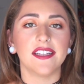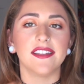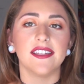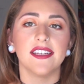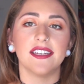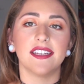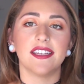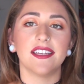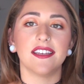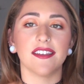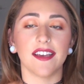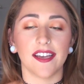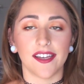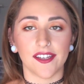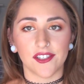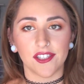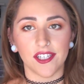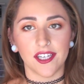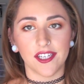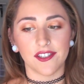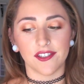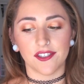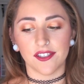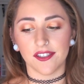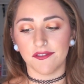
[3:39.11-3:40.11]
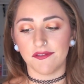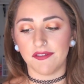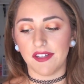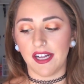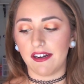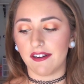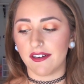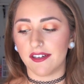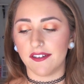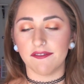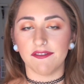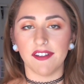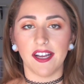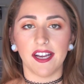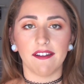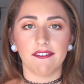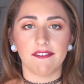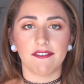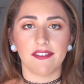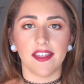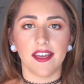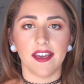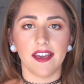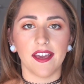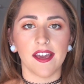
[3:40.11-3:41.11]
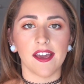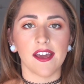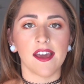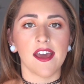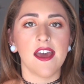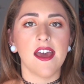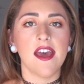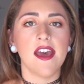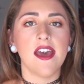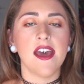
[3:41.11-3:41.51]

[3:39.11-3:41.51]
and then he changed the flower of life thing.